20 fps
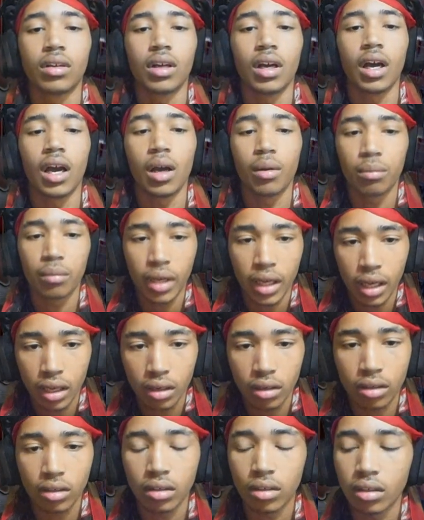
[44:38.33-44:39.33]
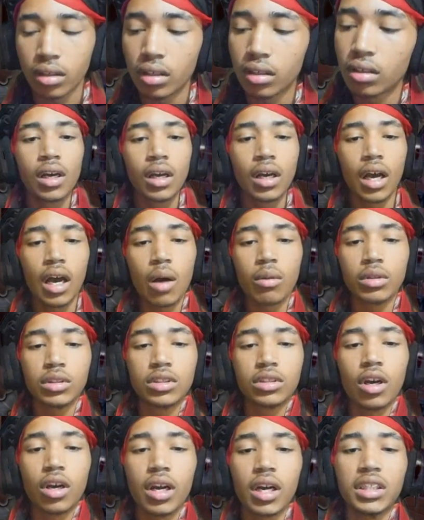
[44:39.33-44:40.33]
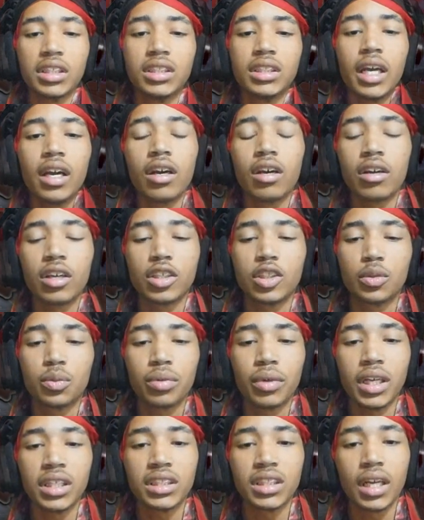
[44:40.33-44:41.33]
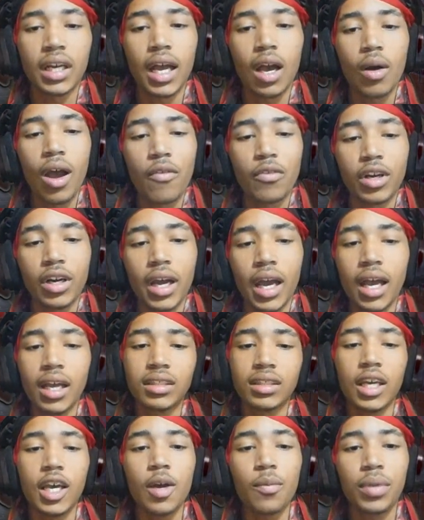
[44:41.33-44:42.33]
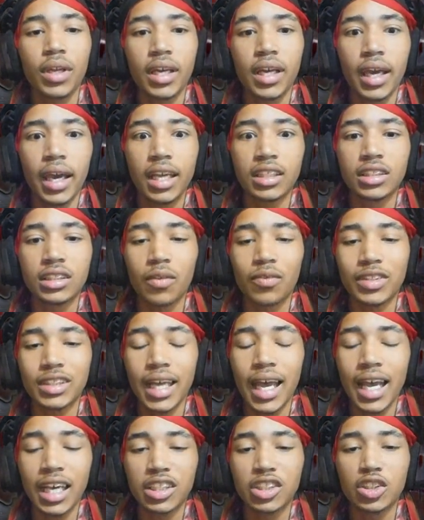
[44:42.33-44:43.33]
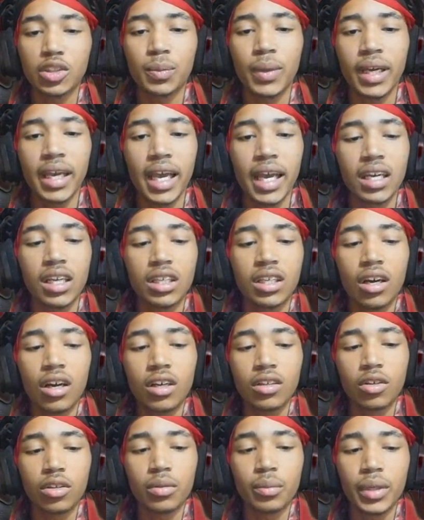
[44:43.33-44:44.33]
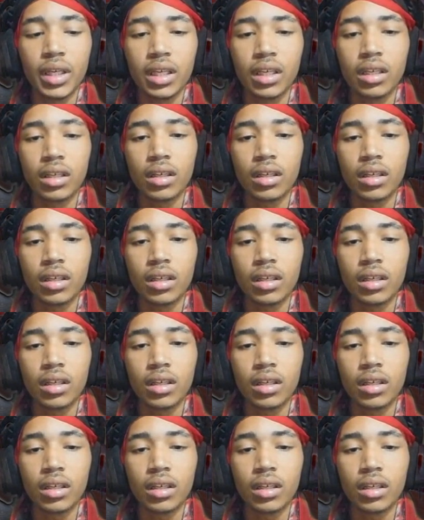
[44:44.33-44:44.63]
Oh man, hold on. I was starting to share her expression, however, as the implications of his actions began to dawn on me.